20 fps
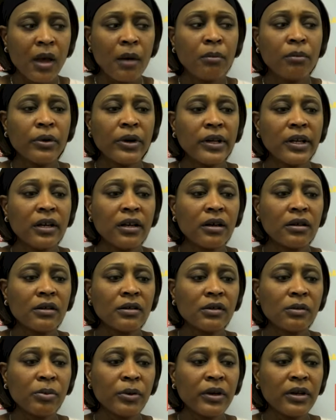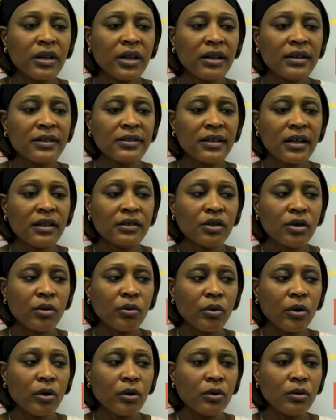Brittany knows. Brittany understands her
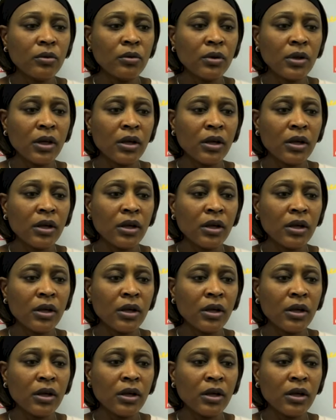role.